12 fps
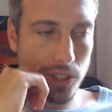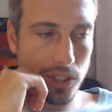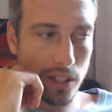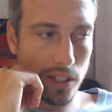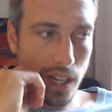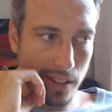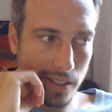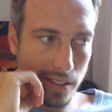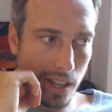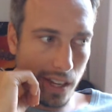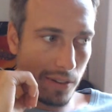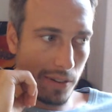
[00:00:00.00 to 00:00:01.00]
sure. Like, I
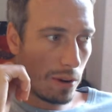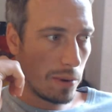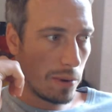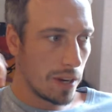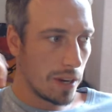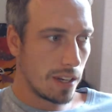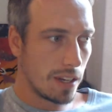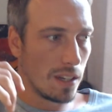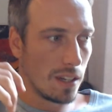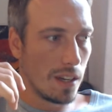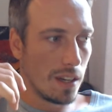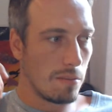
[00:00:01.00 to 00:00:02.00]
think if I would be playing,
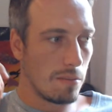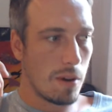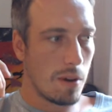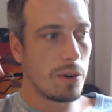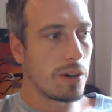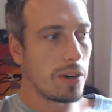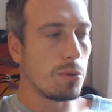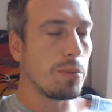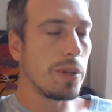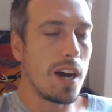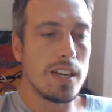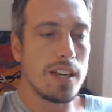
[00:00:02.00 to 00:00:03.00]
you know, my win rate would
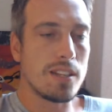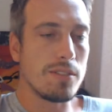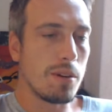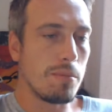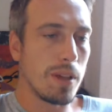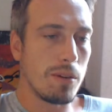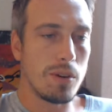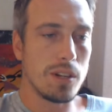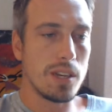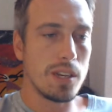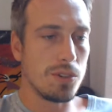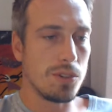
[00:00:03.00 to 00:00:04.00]
be the highest if I play 1
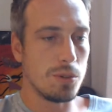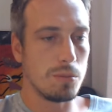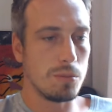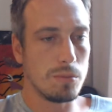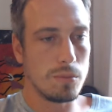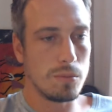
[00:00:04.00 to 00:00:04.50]
table Zoom.